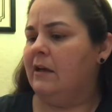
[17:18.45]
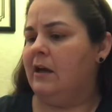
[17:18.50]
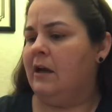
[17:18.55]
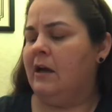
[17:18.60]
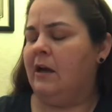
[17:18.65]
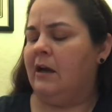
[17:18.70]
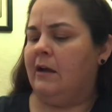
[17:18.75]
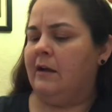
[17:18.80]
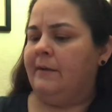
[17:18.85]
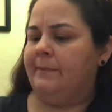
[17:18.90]

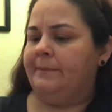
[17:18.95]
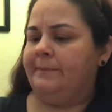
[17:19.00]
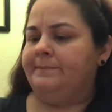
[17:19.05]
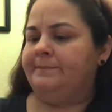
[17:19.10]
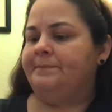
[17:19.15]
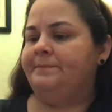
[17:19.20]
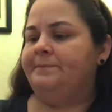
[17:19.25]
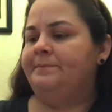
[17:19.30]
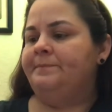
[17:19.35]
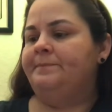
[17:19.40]
My
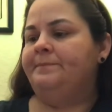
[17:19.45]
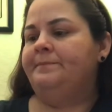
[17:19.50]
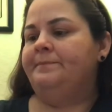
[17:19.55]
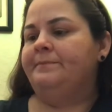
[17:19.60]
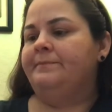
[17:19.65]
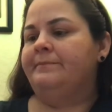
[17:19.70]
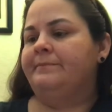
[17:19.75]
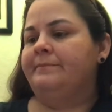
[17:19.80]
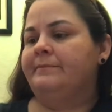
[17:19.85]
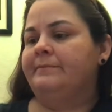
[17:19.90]

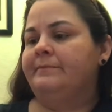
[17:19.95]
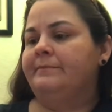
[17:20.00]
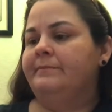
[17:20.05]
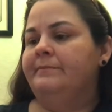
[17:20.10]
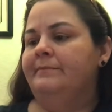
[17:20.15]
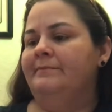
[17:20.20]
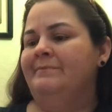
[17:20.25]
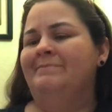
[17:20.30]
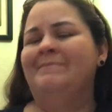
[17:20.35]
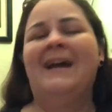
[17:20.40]

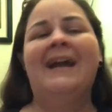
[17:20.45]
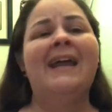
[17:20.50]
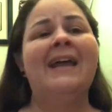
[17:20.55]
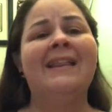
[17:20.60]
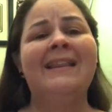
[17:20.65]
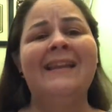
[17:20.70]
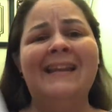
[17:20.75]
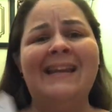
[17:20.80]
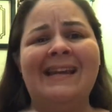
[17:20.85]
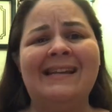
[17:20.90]

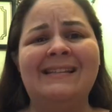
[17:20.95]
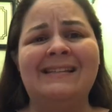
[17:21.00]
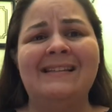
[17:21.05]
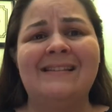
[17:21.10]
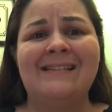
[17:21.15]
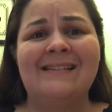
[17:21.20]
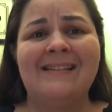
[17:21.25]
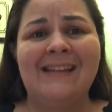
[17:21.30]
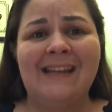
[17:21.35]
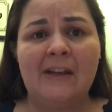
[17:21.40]
L&S
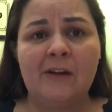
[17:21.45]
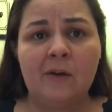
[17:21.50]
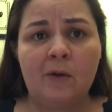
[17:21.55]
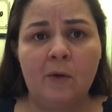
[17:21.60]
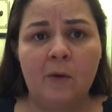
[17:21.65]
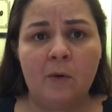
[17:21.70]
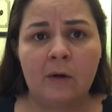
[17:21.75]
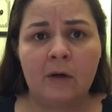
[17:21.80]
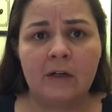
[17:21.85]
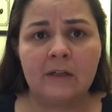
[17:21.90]
is
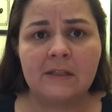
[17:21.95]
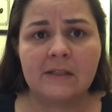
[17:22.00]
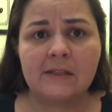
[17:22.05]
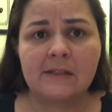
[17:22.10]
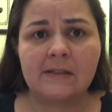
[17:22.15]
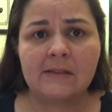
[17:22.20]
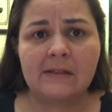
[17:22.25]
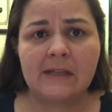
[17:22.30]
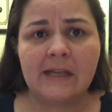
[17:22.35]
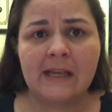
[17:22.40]
Needle Arts.